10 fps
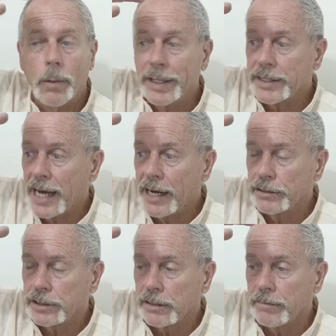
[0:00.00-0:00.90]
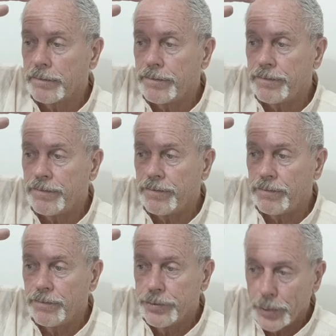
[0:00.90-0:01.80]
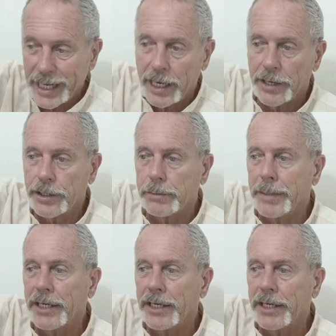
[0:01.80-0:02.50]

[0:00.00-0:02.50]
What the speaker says: 1,300